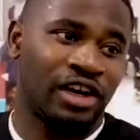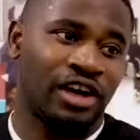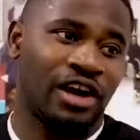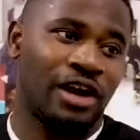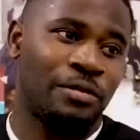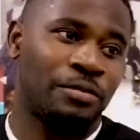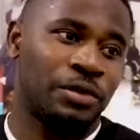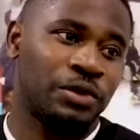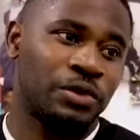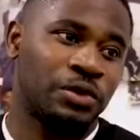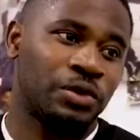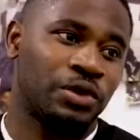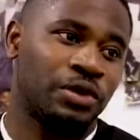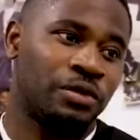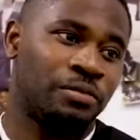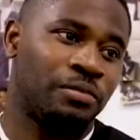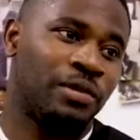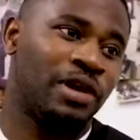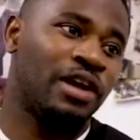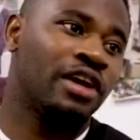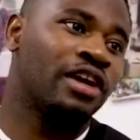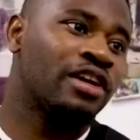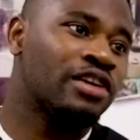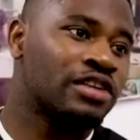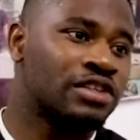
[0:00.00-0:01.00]
how much you're going to
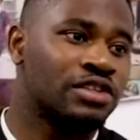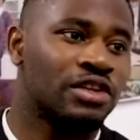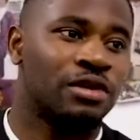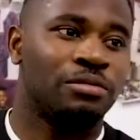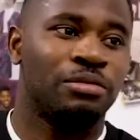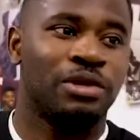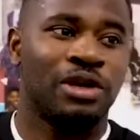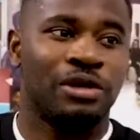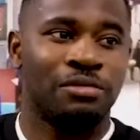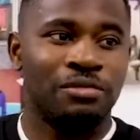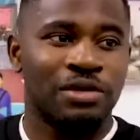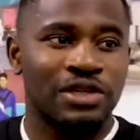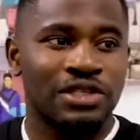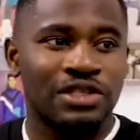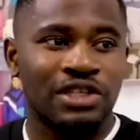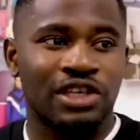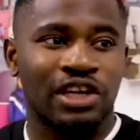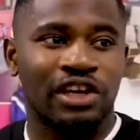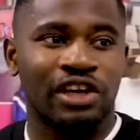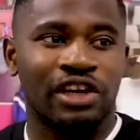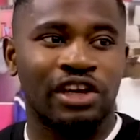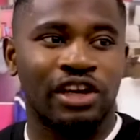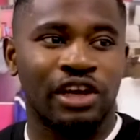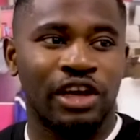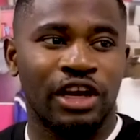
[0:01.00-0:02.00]
make. It's going to be a busy
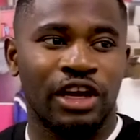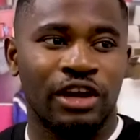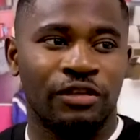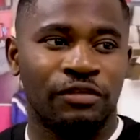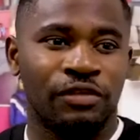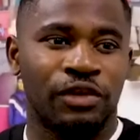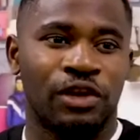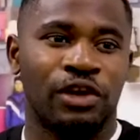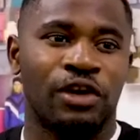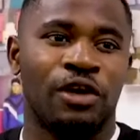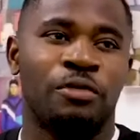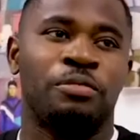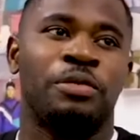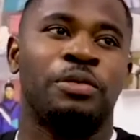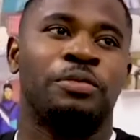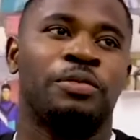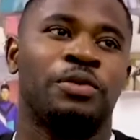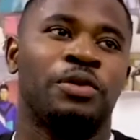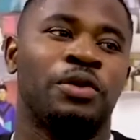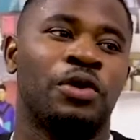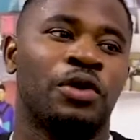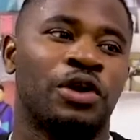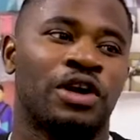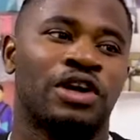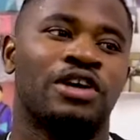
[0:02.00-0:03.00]
day. Even though a lot of
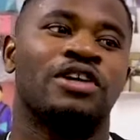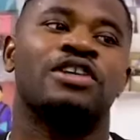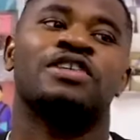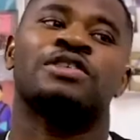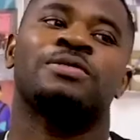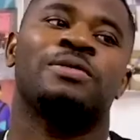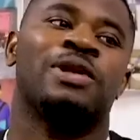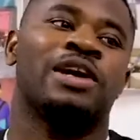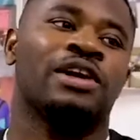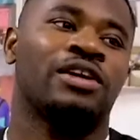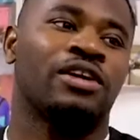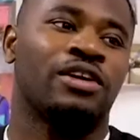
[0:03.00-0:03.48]
people look at us like,